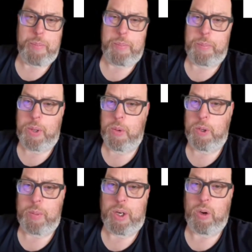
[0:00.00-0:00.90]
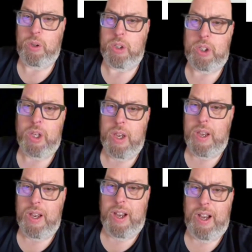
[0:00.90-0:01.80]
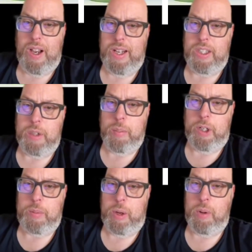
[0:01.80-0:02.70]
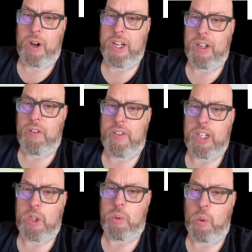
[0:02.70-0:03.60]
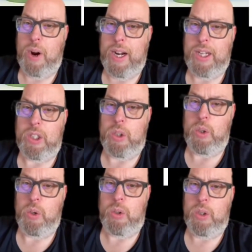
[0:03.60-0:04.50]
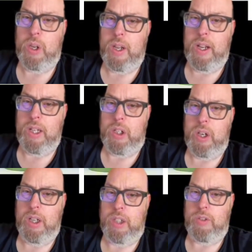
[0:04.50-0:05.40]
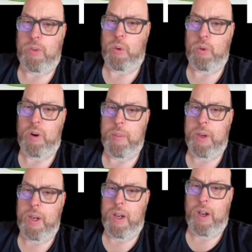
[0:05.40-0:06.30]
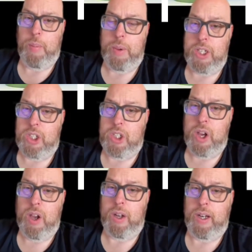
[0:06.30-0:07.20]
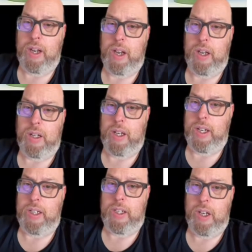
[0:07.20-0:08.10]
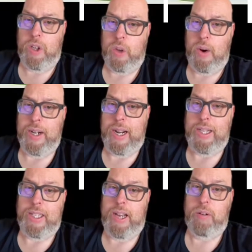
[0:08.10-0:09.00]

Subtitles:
purely because it's a much better one. I don't think it's quite as good as Fulgrim, but it's certainly a 9 out of 10.